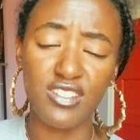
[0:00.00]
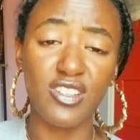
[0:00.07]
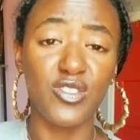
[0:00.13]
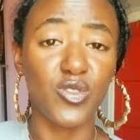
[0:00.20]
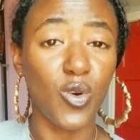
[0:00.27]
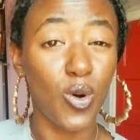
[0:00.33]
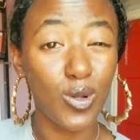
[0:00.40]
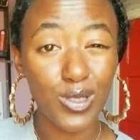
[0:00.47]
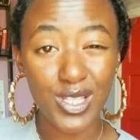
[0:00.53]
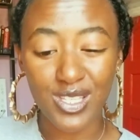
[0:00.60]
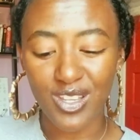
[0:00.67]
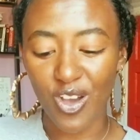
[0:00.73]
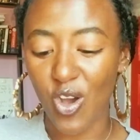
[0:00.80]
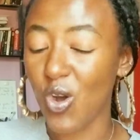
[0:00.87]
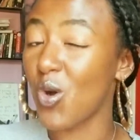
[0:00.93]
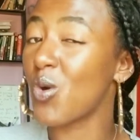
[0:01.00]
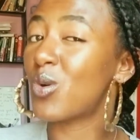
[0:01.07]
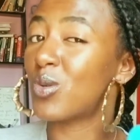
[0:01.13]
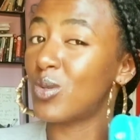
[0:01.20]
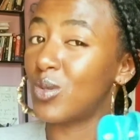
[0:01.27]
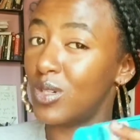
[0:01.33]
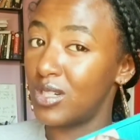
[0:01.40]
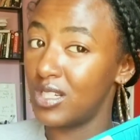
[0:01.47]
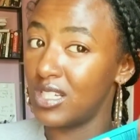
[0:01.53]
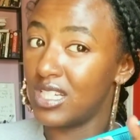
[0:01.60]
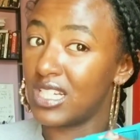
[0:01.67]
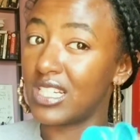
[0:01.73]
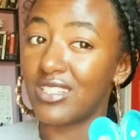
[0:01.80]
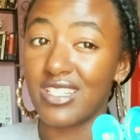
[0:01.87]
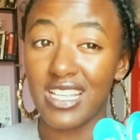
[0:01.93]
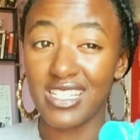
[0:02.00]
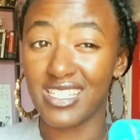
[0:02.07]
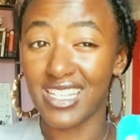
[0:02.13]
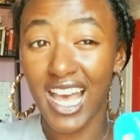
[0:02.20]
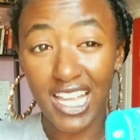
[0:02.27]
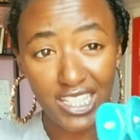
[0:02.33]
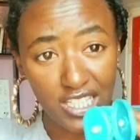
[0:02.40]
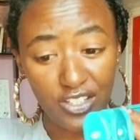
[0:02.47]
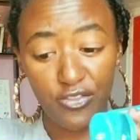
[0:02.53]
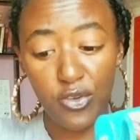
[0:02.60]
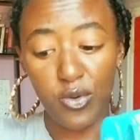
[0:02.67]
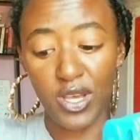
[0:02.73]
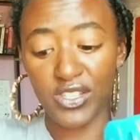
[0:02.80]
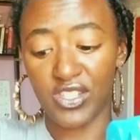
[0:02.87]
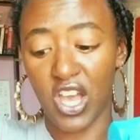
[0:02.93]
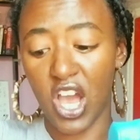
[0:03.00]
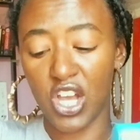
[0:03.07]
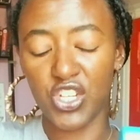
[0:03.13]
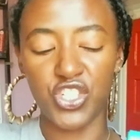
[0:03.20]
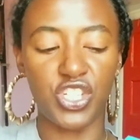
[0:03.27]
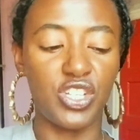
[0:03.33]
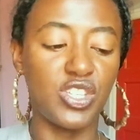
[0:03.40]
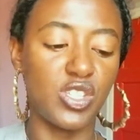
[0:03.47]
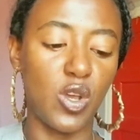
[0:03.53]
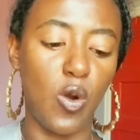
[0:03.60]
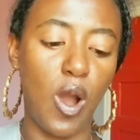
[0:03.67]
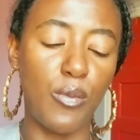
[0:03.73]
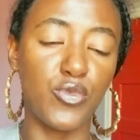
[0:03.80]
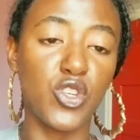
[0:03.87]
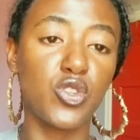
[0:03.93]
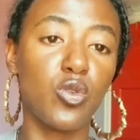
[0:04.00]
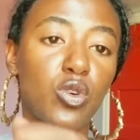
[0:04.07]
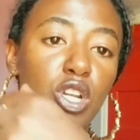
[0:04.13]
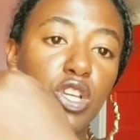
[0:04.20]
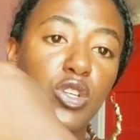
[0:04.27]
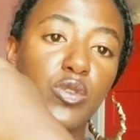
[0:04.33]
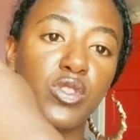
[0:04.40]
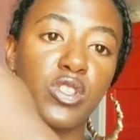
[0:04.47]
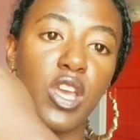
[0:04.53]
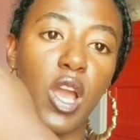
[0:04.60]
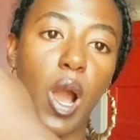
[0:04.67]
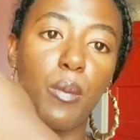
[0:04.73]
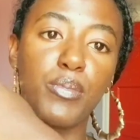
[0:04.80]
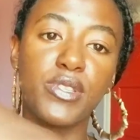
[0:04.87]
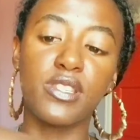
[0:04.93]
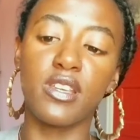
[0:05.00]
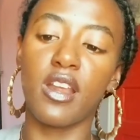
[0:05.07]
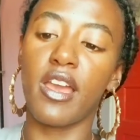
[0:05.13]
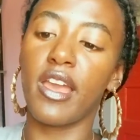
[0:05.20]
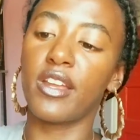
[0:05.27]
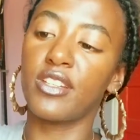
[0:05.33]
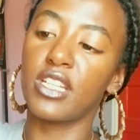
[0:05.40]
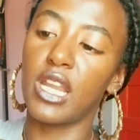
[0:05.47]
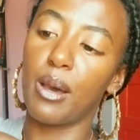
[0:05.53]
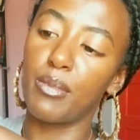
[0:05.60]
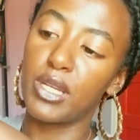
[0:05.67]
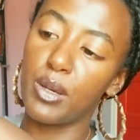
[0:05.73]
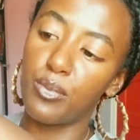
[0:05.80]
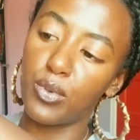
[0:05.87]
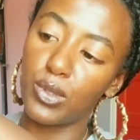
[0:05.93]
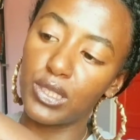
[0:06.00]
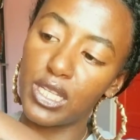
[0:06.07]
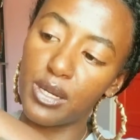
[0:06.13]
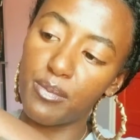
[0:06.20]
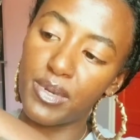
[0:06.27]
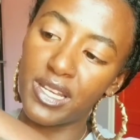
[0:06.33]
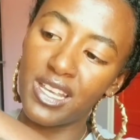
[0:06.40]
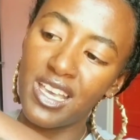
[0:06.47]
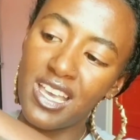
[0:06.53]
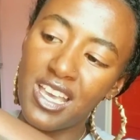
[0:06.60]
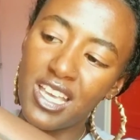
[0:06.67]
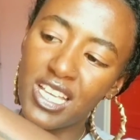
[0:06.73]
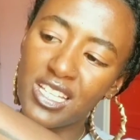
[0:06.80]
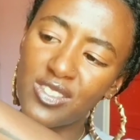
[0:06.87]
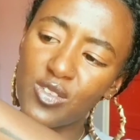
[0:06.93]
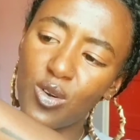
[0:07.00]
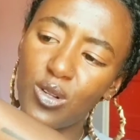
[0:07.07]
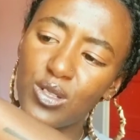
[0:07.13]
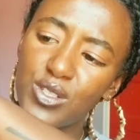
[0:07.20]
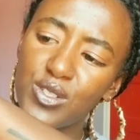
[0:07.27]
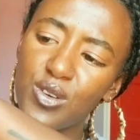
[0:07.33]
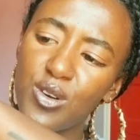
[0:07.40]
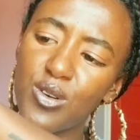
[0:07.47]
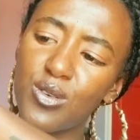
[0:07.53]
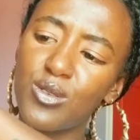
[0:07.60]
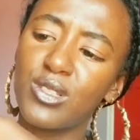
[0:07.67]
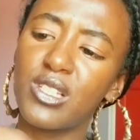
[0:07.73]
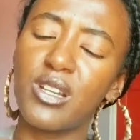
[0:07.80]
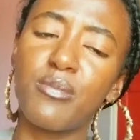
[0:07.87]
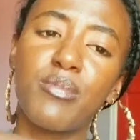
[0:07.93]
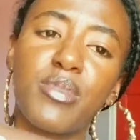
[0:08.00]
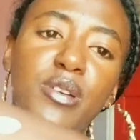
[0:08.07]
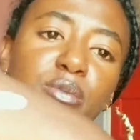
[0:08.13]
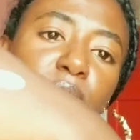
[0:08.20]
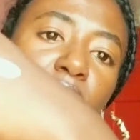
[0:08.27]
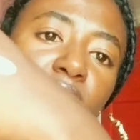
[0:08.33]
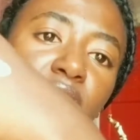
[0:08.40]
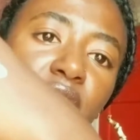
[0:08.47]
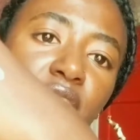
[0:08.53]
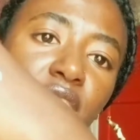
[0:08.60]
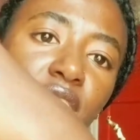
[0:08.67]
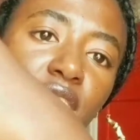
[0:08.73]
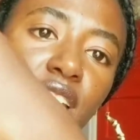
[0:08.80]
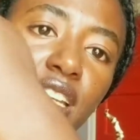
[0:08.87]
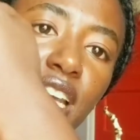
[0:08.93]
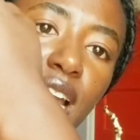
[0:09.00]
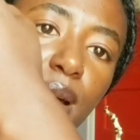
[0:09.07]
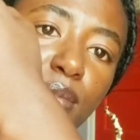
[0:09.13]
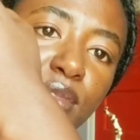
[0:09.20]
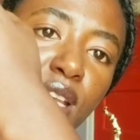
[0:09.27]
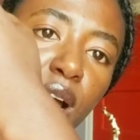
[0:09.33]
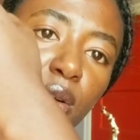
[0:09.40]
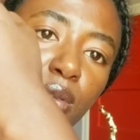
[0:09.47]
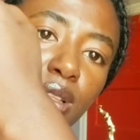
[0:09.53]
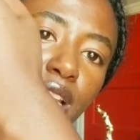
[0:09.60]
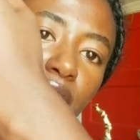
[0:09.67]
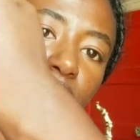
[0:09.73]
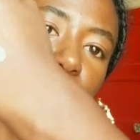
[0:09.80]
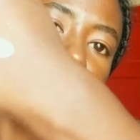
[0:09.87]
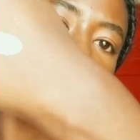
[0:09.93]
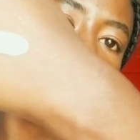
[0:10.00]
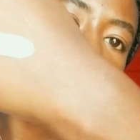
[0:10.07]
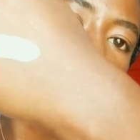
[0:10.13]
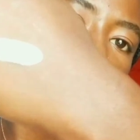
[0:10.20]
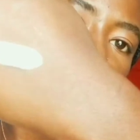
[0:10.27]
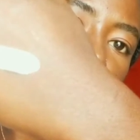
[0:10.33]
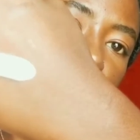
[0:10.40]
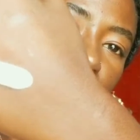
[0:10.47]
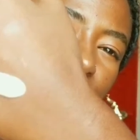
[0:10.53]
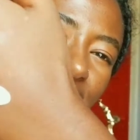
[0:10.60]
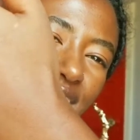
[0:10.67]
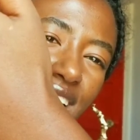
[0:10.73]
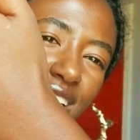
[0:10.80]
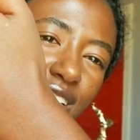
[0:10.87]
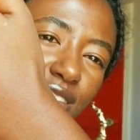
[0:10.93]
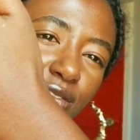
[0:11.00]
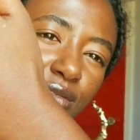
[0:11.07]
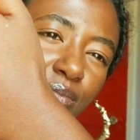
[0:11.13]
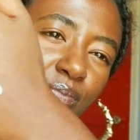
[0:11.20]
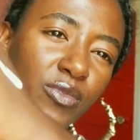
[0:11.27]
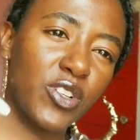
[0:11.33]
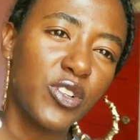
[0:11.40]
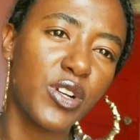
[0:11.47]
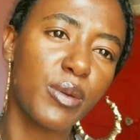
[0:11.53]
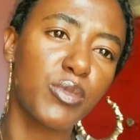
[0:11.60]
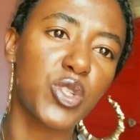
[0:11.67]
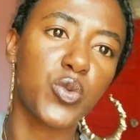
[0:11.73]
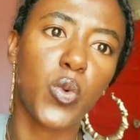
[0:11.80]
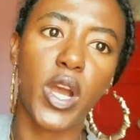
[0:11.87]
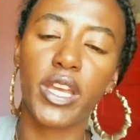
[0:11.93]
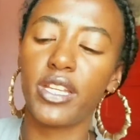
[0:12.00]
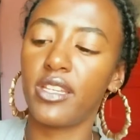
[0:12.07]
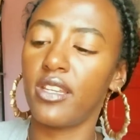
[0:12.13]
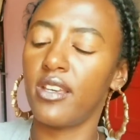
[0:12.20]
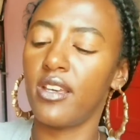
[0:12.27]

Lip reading: this also does not leave you as ashy. So I'm just going to use the opposite hand, and I'm going to put a little bit. It's also a little bit runny, and it comes out like this clear, kind of creamish white.